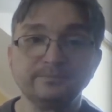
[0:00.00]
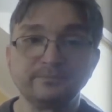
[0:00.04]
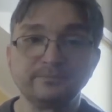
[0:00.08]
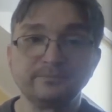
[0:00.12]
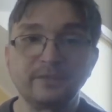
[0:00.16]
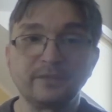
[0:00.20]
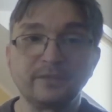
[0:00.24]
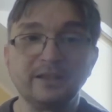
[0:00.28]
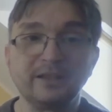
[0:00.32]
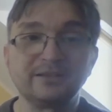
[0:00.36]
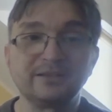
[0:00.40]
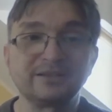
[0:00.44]

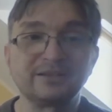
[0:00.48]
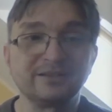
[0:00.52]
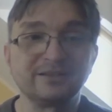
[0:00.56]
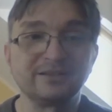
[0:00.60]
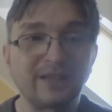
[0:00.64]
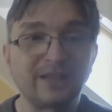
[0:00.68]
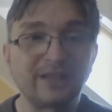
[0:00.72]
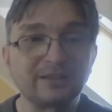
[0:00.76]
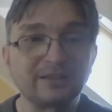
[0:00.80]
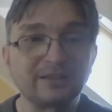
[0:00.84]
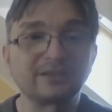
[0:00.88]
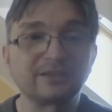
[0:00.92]
it's
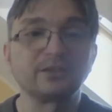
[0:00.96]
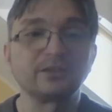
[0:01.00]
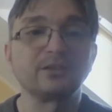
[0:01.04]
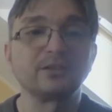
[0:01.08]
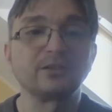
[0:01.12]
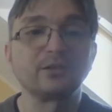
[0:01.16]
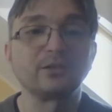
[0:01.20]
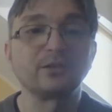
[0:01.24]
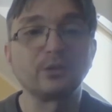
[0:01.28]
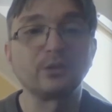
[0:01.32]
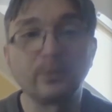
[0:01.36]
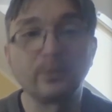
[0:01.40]
not
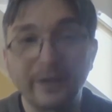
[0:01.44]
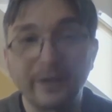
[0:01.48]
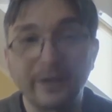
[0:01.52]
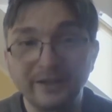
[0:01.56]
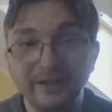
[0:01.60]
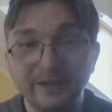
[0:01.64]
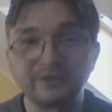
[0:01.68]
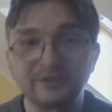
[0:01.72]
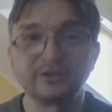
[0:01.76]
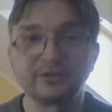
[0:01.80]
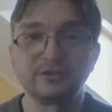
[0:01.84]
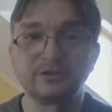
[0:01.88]

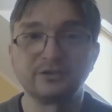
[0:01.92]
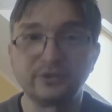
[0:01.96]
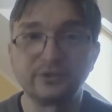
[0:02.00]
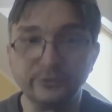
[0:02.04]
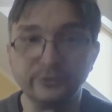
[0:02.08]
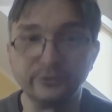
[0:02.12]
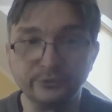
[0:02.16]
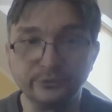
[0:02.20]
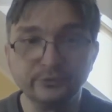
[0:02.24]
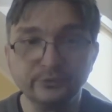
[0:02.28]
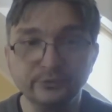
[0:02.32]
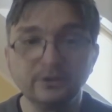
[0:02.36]
quite
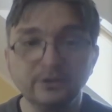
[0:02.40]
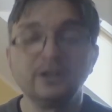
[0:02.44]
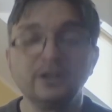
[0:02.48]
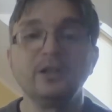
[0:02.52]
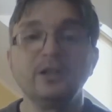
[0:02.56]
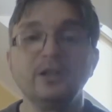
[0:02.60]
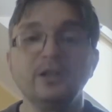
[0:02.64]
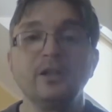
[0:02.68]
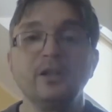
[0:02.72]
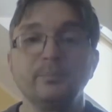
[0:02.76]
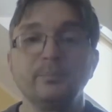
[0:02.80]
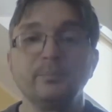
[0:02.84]
true,
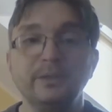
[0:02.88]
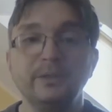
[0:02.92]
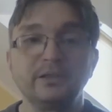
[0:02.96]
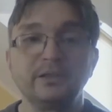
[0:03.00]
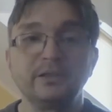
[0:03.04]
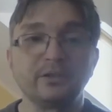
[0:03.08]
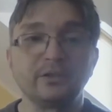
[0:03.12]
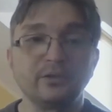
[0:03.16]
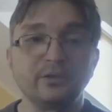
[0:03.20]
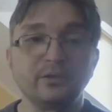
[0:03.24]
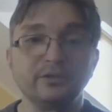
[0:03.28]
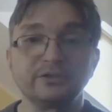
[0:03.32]

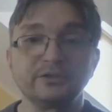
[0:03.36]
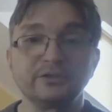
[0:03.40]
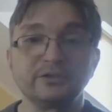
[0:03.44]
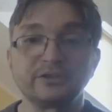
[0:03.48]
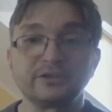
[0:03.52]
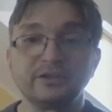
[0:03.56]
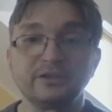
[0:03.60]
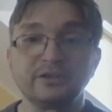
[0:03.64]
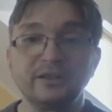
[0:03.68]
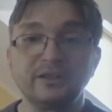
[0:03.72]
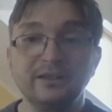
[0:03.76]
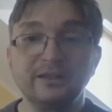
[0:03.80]
because
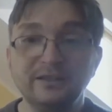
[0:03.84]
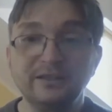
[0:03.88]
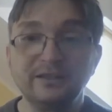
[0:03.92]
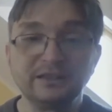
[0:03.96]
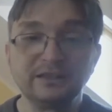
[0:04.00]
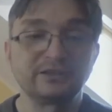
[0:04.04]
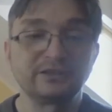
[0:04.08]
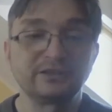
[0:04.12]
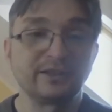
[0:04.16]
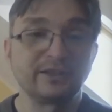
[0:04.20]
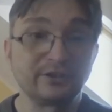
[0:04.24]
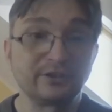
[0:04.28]
in these
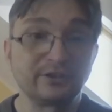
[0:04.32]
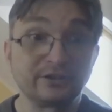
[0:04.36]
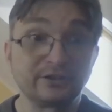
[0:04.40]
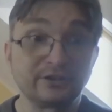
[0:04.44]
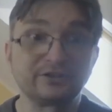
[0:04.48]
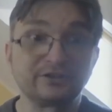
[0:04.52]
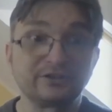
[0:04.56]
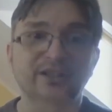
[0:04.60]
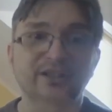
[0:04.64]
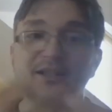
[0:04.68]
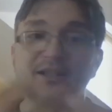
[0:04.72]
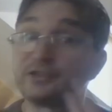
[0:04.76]
structures the
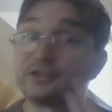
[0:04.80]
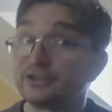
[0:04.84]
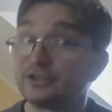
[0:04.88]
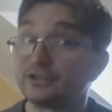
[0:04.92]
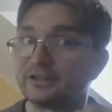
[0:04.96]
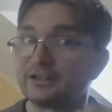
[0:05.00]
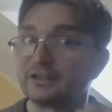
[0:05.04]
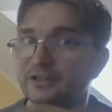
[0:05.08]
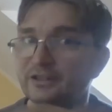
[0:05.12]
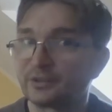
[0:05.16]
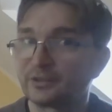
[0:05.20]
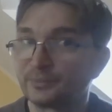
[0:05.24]
hydrogen
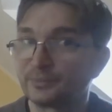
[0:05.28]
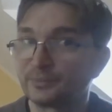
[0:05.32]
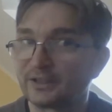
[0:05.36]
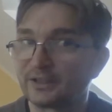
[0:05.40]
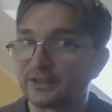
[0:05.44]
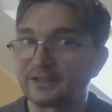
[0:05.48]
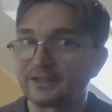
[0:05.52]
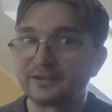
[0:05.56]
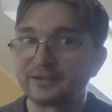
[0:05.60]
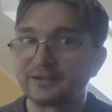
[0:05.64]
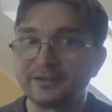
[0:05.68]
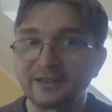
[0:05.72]
atoms are
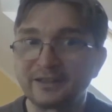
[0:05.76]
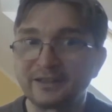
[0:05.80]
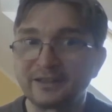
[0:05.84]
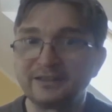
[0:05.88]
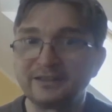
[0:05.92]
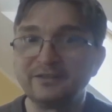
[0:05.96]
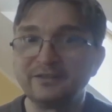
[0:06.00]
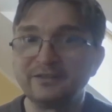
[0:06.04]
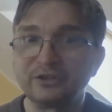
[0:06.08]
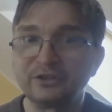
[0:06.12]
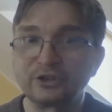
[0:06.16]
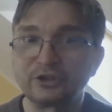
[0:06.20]
not
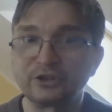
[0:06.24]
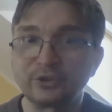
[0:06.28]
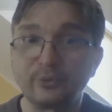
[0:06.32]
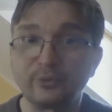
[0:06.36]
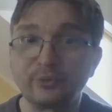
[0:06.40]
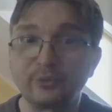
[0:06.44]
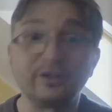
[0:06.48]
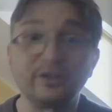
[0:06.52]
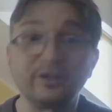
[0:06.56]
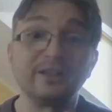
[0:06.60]
even shown.